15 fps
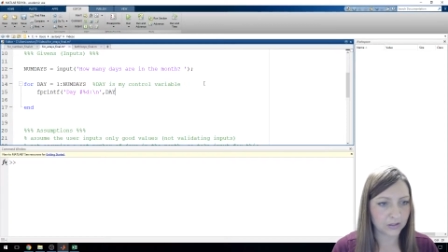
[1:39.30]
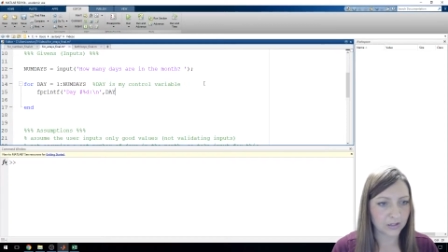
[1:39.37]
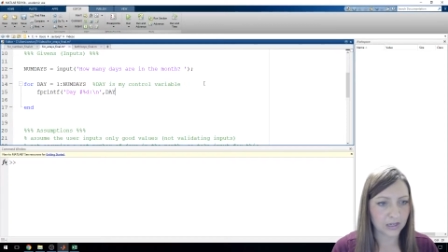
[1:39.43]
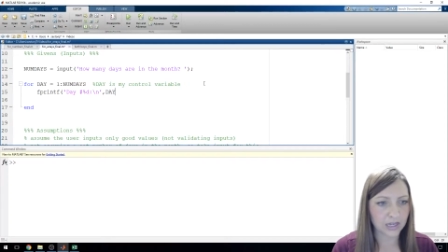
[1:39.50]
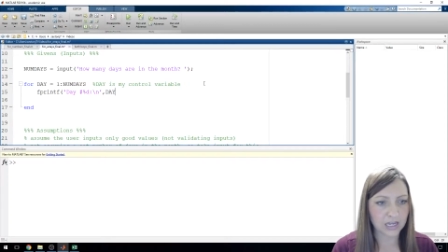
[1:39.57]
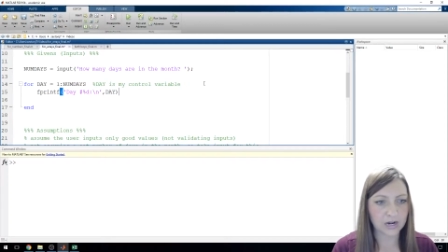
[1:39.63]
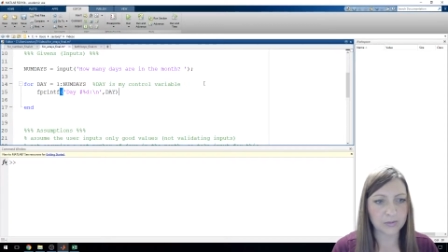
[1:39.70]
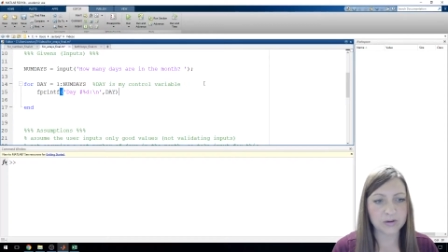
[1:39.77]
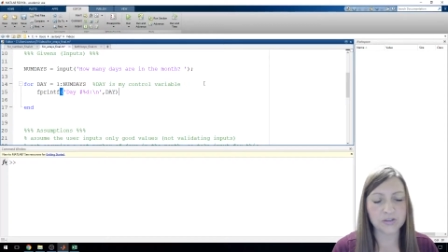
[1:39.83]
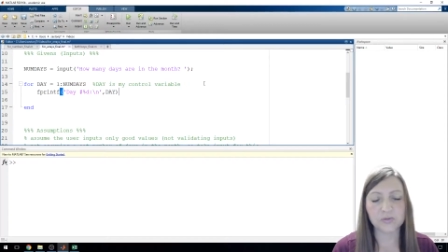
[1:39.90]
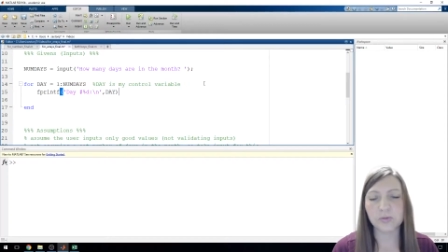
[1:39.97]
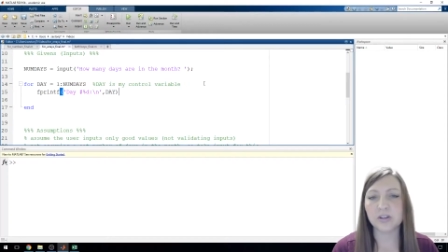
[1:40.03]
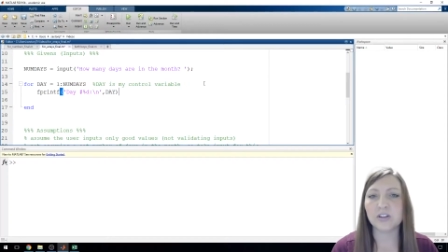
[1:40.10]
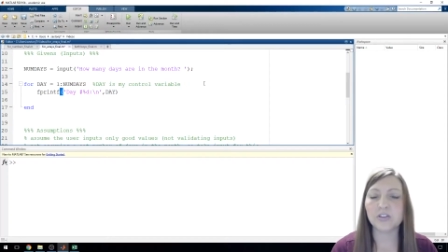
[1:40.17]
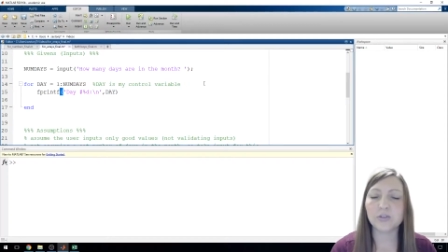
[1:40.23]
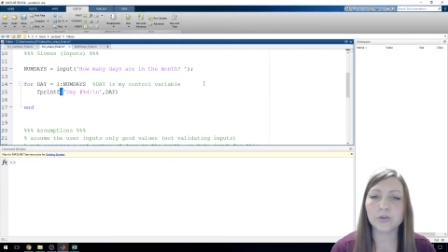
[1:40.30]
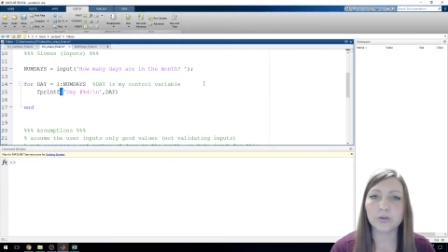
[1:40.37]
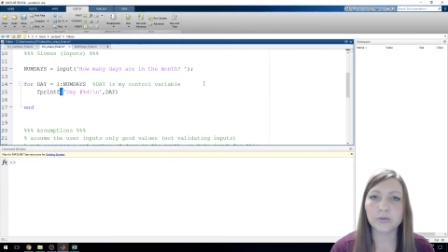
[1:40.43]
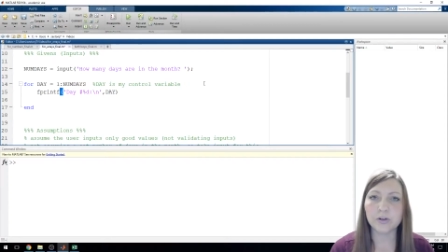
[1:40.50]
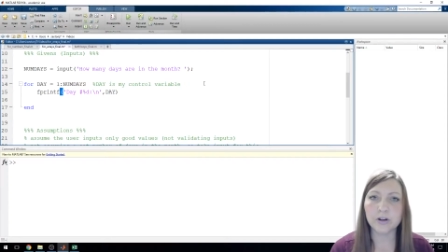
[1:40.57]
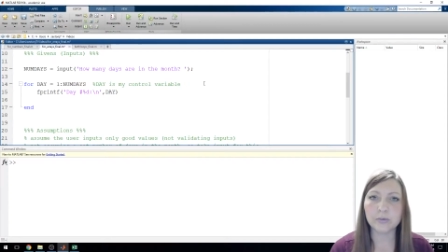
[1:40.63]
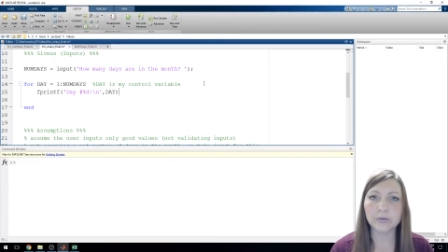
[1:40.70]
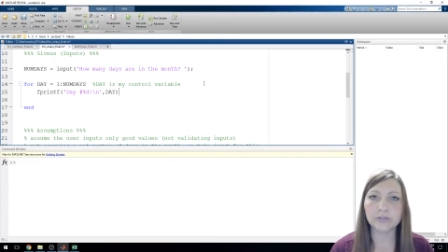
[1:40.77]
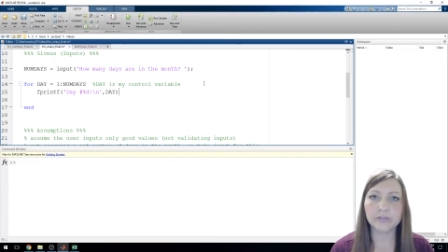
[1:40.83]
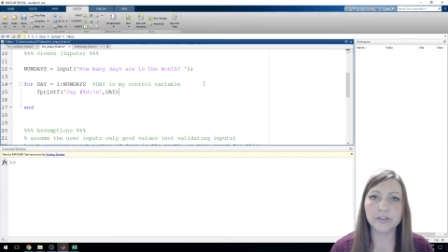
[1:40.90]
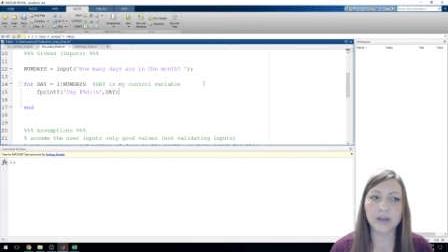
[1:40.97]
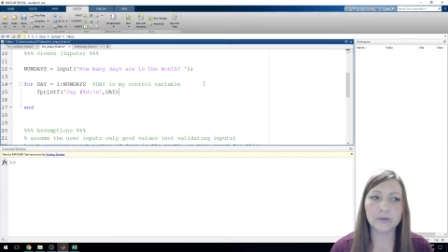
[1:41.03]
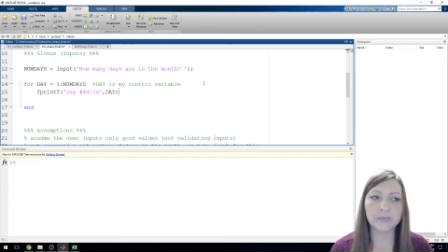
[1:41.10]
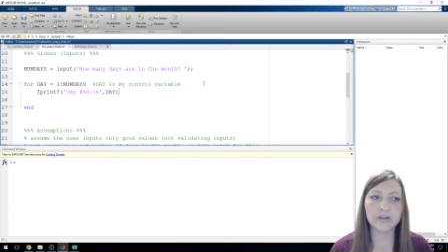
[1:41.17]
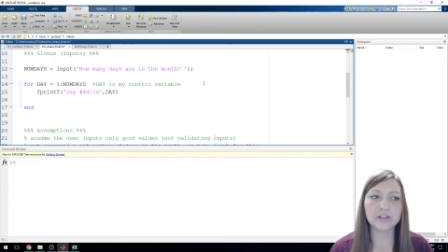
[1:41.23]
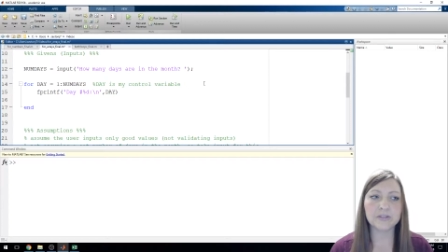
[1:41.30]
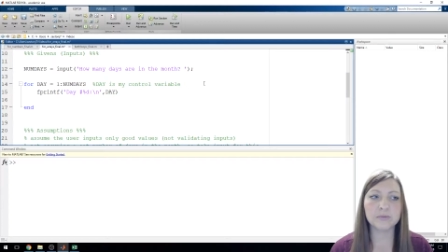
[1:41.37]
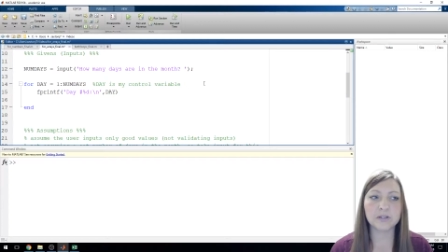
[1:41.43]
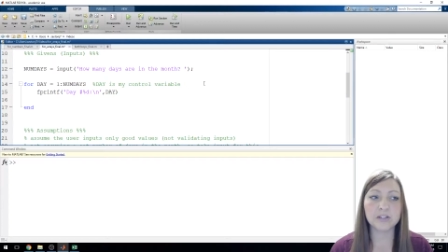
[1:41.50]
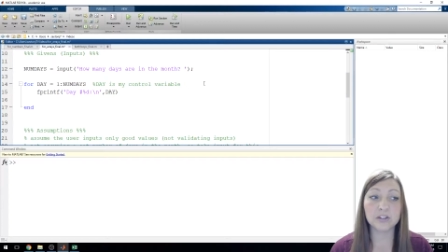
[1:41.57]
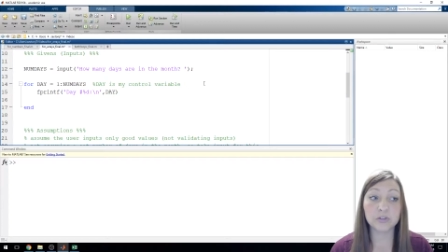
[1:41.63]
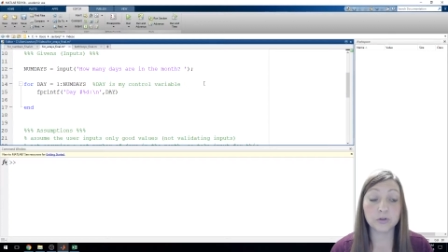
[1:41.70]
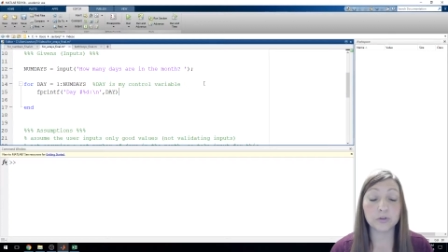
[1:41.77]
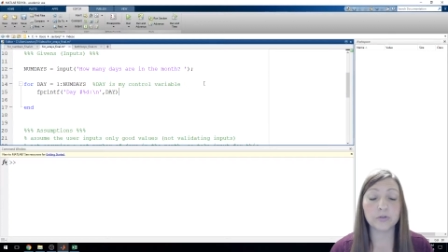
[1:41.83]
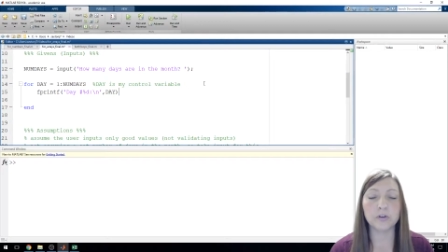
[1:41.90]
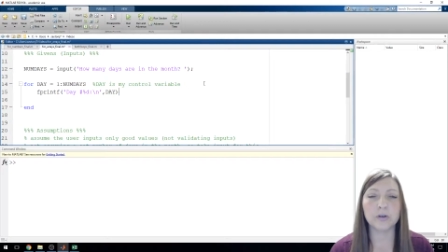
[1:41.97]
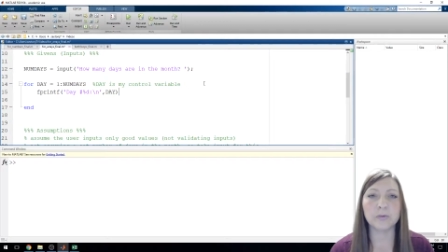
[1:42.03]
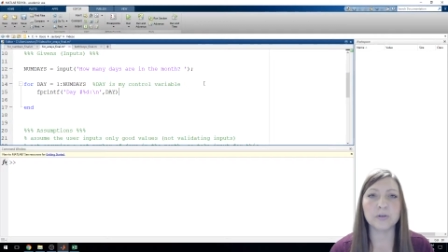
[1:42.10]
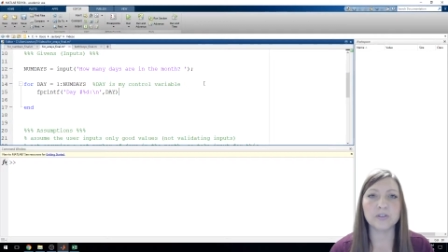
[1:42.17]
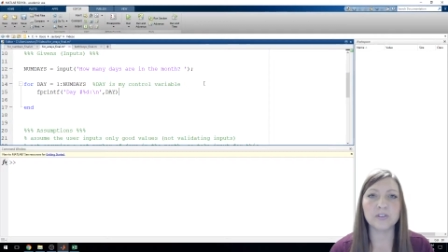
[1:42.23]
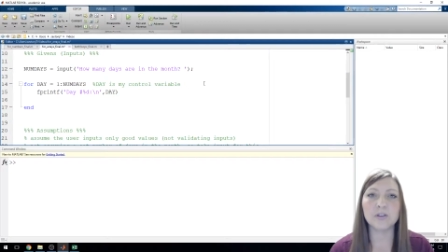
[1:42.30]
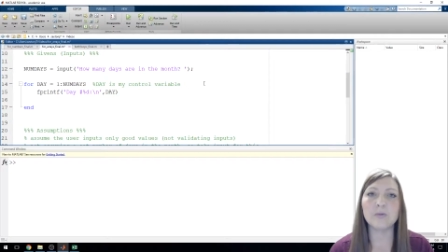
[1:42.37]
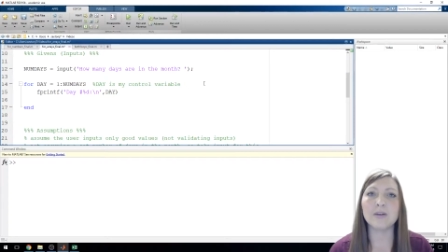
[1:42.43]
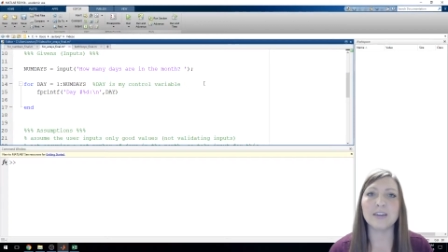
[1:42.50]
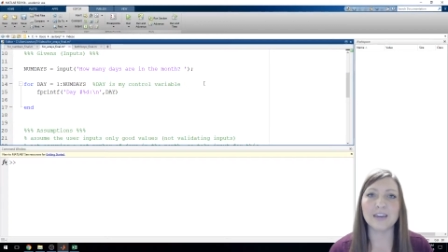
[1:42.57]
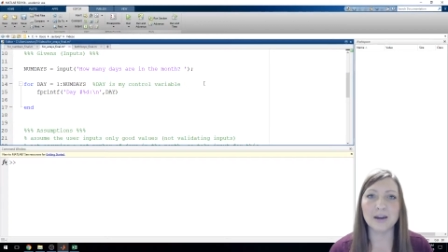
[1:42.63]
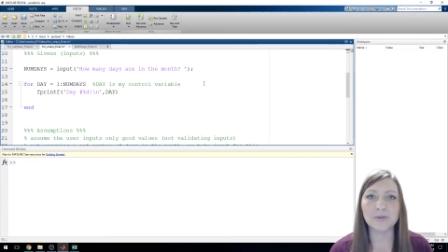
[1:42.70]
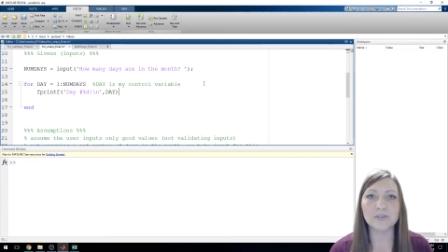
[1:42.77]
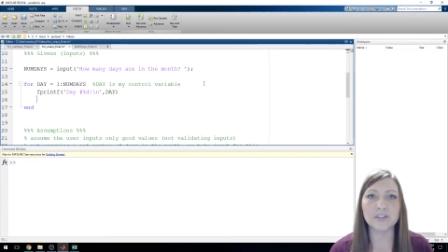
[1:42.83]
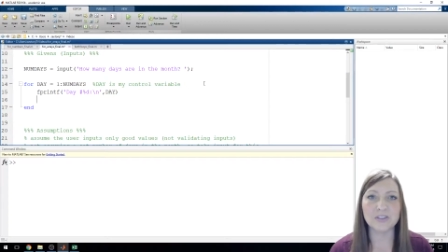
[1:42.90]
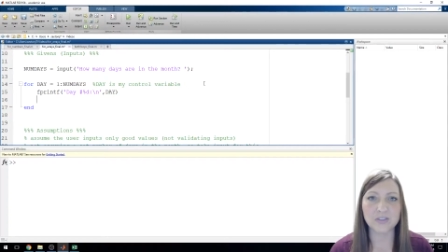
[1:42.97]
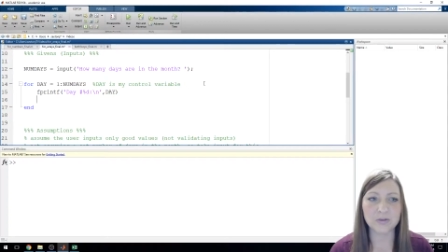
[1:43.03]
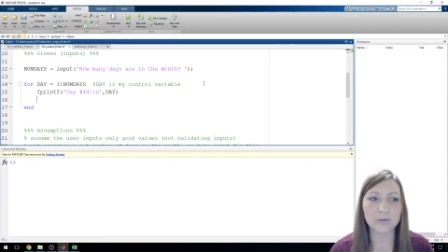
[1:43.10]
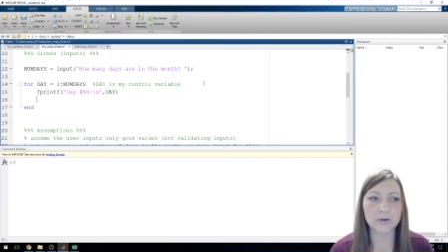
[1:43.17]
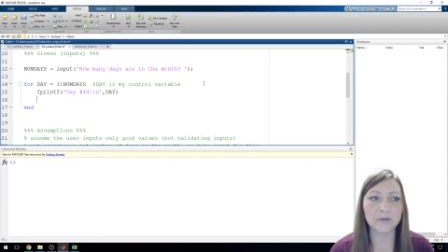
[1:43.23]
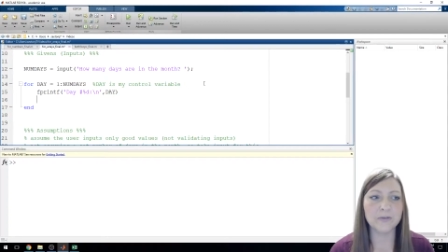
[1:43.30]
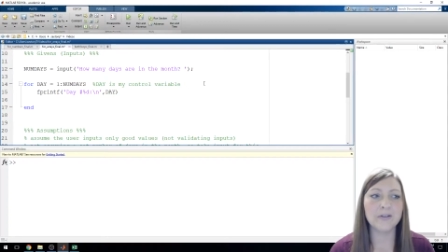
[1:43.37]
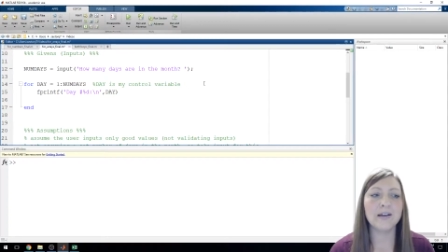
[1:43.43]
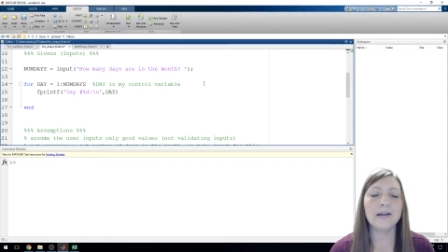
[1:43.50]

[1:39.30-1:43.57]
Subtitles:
And I'm going to use my control variable for that because my control variable is going to be counting through